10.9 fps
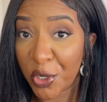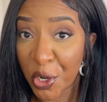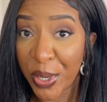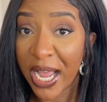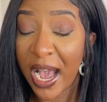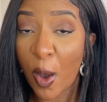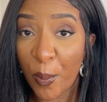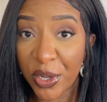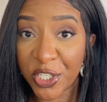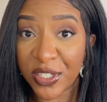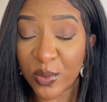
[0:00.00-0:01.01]
knowing how
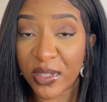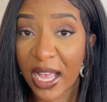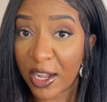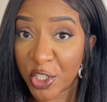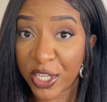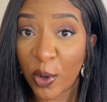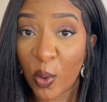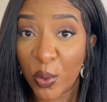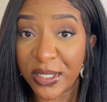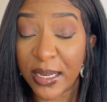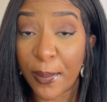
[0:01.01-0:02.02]
much this was actually
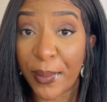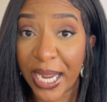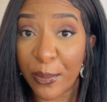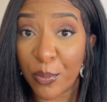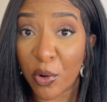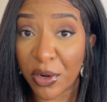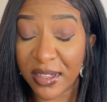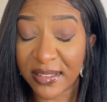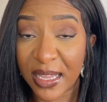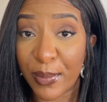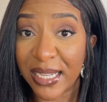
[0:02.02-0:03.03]
holding my
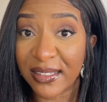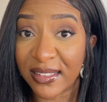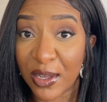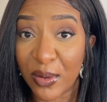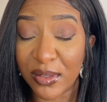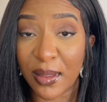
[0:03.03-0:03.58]
products and my sales